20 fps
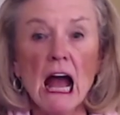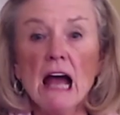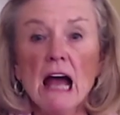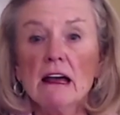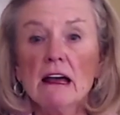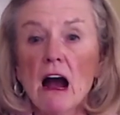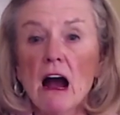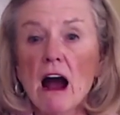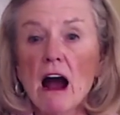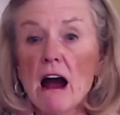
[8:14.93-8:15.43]

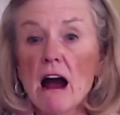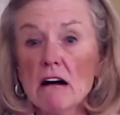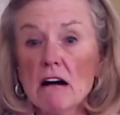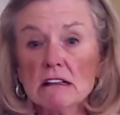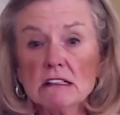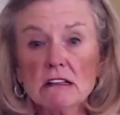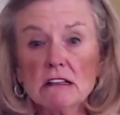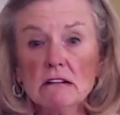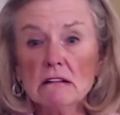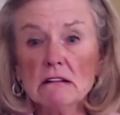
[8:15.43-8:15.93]
I also
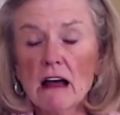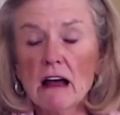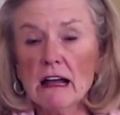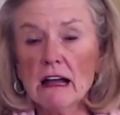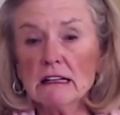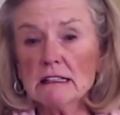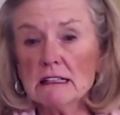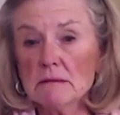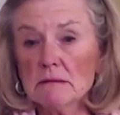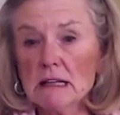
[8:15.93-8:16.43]
like
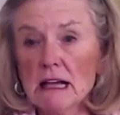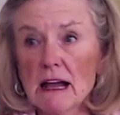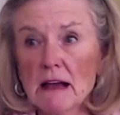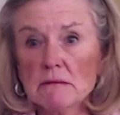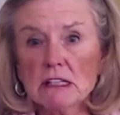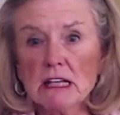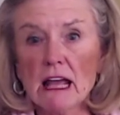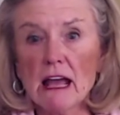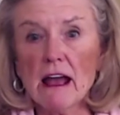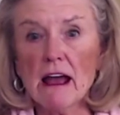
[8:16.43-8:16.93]
sometimes to
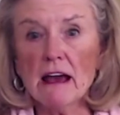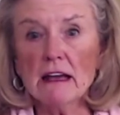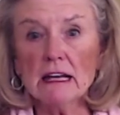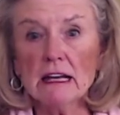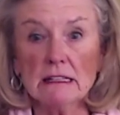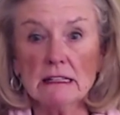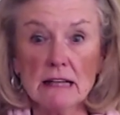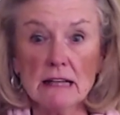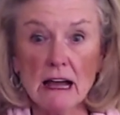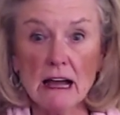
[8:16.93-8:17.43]
add in
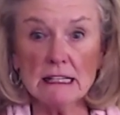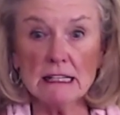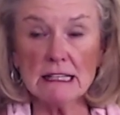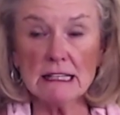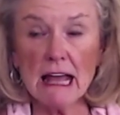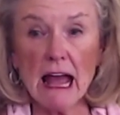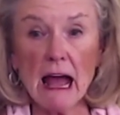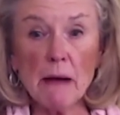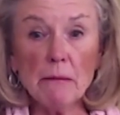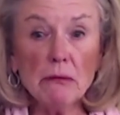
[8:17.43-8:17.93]
diced
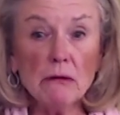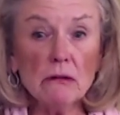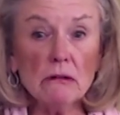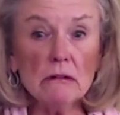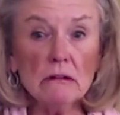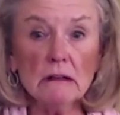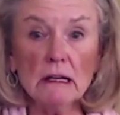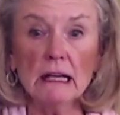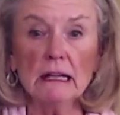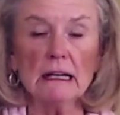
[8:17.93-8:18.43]
apple,
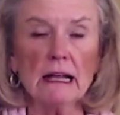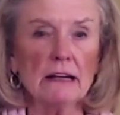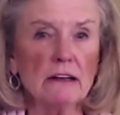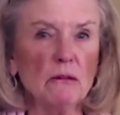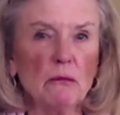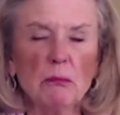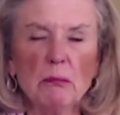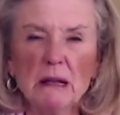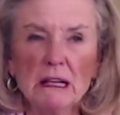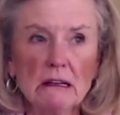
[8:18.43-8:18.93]
and I don't
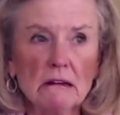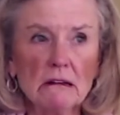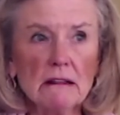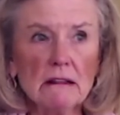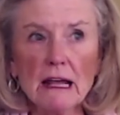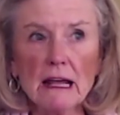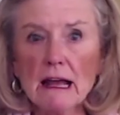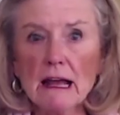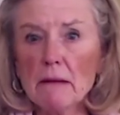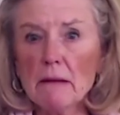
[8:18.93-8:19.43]
peel that
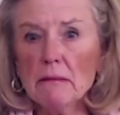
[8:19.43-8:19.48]
apple.